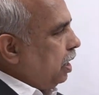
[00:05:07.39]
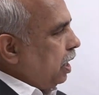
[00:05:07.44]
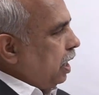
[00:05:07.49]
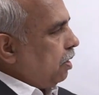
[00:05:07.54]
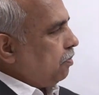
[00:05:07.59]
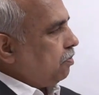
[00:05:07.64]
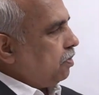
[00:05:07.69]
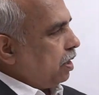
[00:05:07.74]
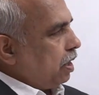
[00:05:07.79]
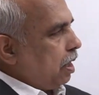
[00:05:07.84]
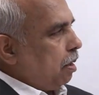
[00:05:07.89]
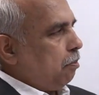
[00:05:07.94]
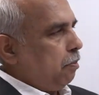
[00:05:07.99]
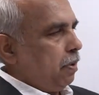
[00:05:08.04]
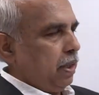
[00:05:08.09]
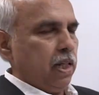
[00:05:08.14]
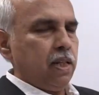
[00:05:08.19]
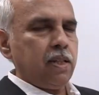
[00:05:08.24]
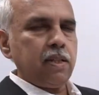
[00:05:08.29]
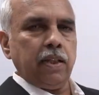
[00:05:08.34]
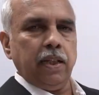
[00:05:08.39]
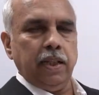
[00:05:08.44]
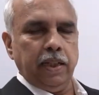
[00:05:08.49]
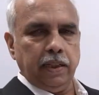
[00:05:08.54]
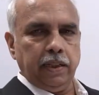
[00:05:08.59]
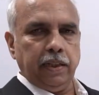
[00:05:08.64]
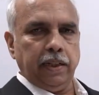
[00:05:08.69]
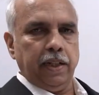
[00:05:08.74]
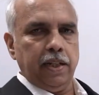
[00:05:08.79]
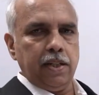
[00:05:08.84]
if the number is
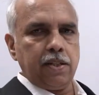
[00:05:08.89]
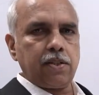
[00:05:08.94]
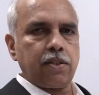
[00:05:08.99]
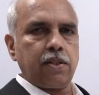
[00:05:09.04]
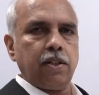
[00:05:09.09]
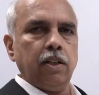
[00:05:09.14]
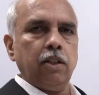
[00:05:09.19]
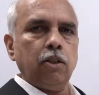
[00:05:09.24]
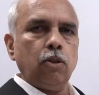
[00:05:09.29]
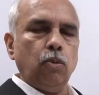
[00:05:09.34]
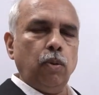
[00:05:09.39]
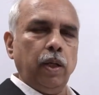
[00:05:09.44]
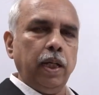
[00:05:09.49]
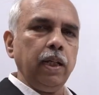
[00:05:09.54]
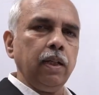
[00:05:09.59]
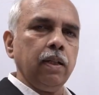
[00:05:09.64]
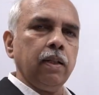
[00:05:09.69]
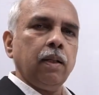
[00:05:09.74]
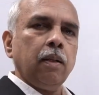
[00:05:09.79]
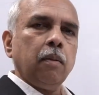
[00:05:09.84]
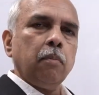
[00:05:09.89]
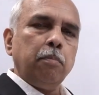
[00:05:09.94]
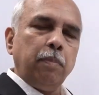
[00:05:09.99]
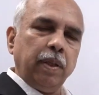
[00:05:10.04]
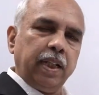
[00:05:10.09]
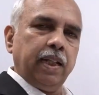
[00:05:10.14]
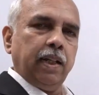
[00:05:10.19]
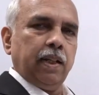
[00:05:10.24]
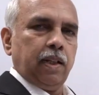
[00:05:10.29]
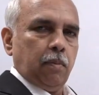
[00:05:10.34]
increased to a
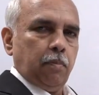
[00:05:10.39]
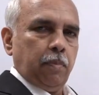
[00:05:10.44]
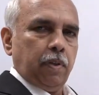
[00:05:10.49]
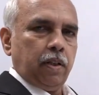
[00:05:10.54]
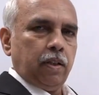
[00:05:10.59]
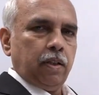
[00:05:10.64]
bigger number.